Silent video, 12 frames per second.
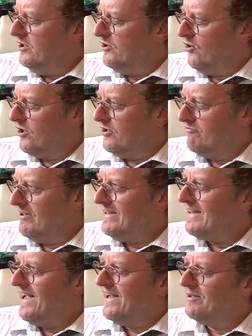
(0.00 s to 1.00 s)
you're not going to
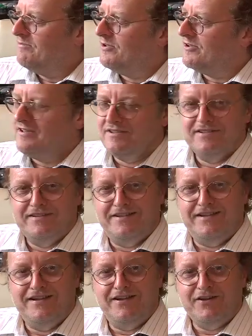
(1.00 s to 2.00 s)
read that in a book.
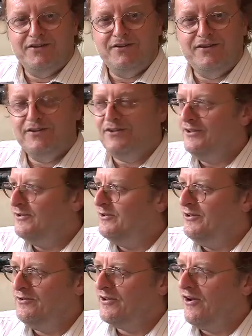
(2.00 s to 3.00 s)

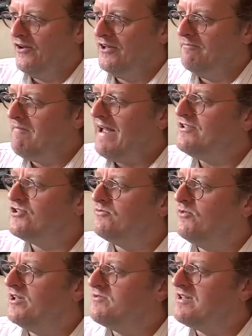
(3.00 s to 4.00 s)
You can't
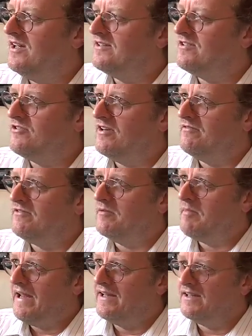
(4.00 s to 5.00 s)
imagine what it was like to trade
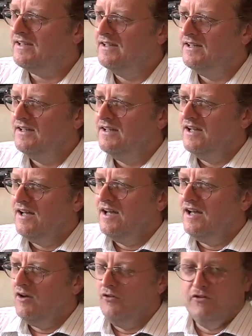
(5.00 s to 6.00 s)
for a bank
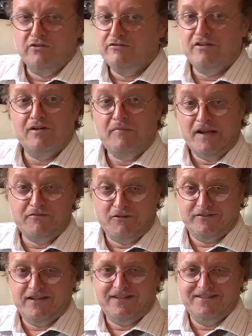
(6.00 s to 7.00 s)
on non-farm
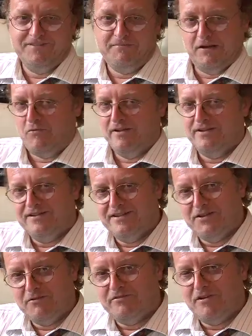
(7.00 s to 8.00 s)
payroll day, the big one,
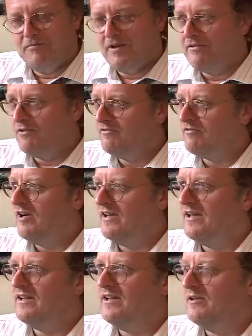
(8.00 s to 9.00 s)
the non-farm payroll
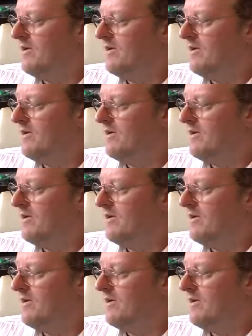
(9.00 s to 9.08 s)
Friday.